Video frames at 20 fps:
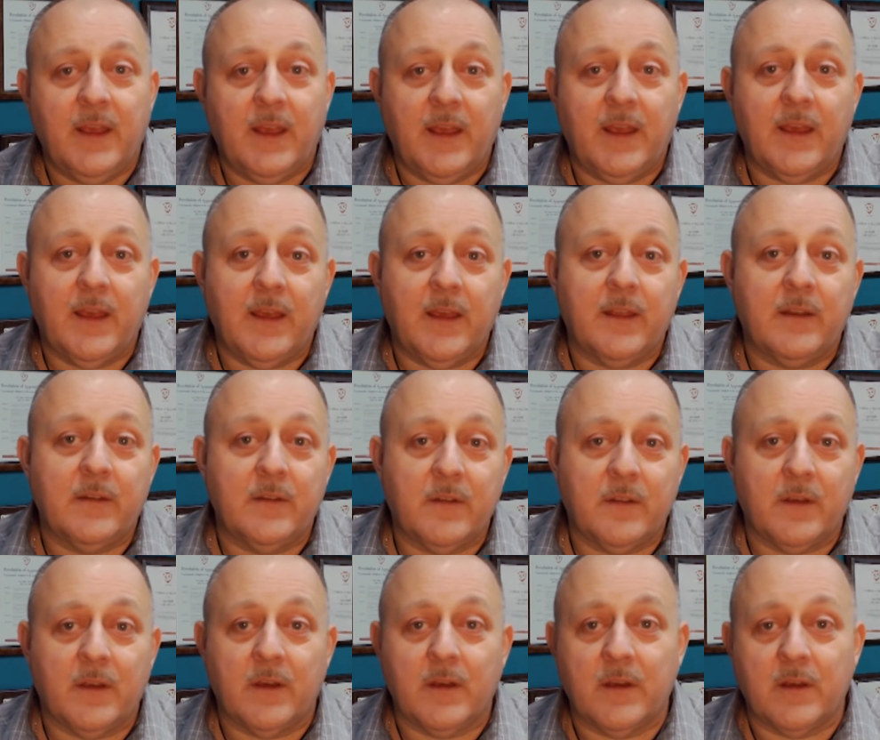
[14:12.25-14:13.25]
and
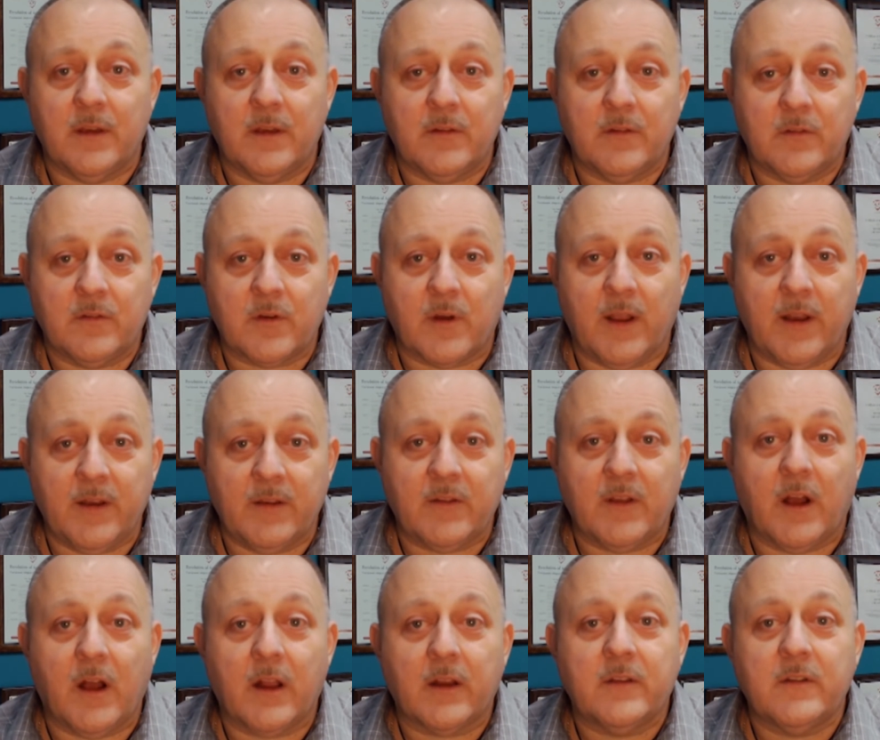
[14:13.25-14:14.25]
try to
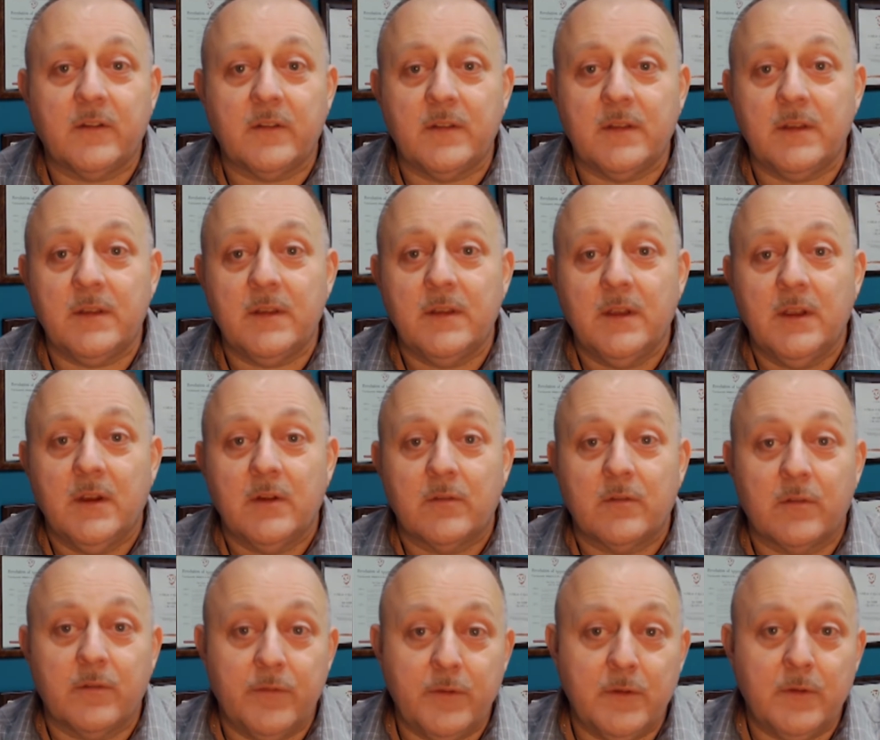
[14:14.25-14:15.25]
talk to the
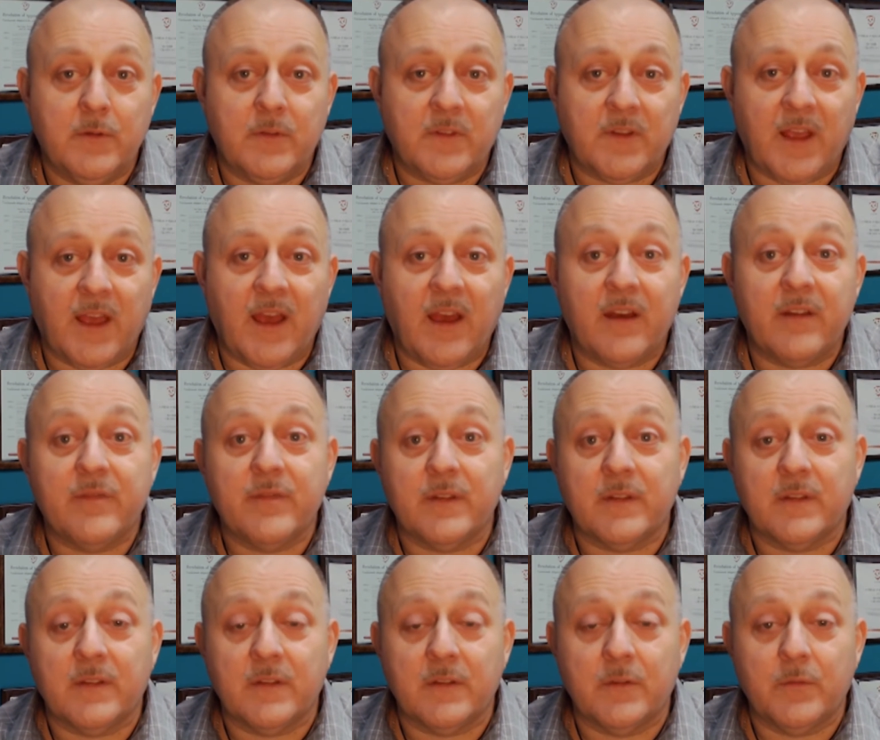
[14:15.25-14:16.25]
review staff
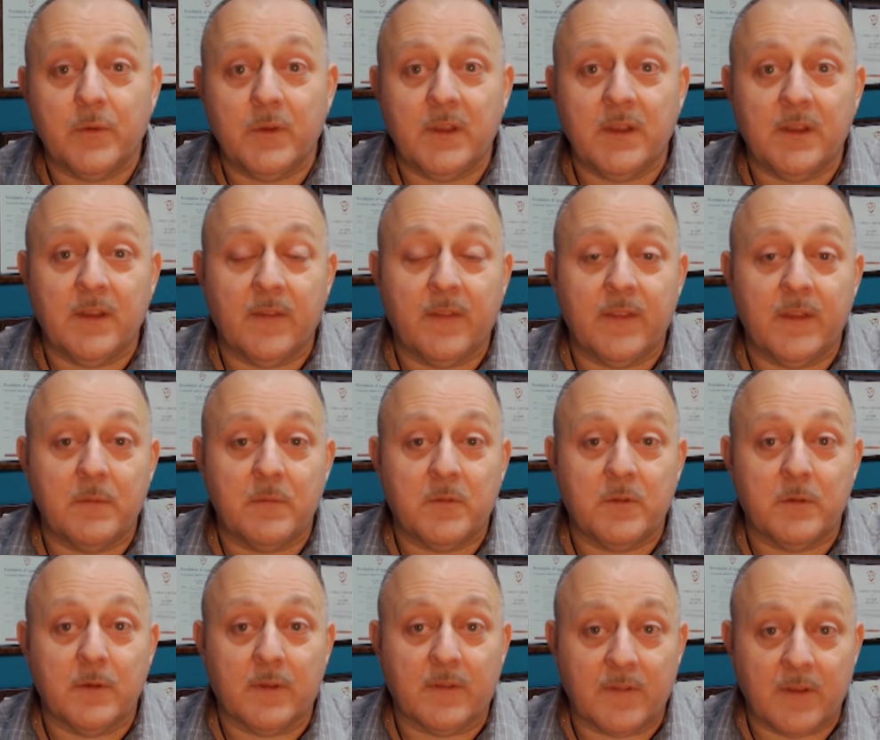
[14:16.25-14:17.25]
and see if we can get them
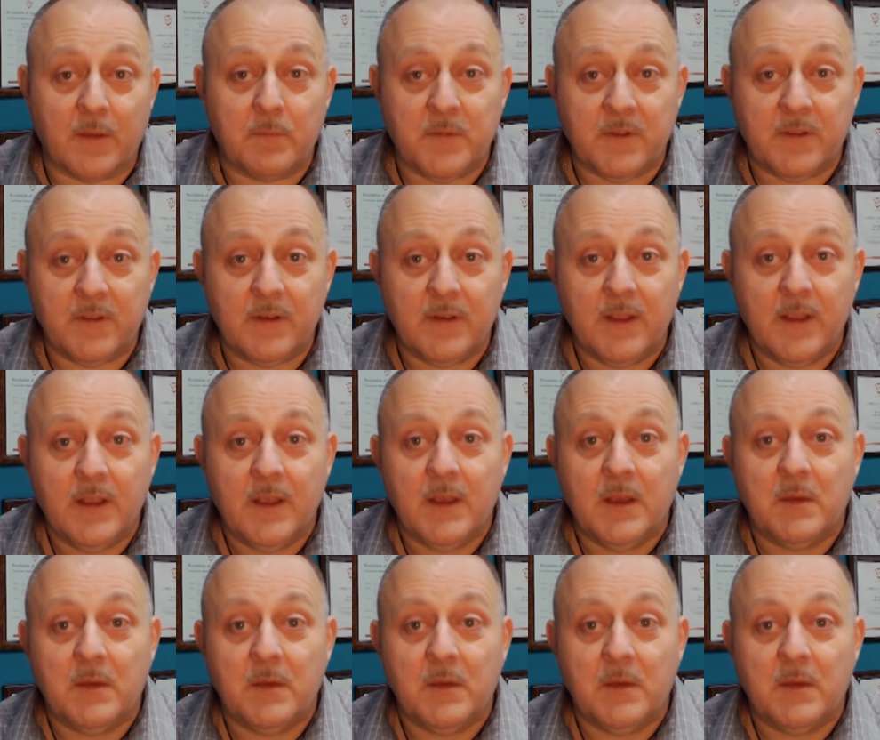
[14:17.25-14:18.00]
to accept it.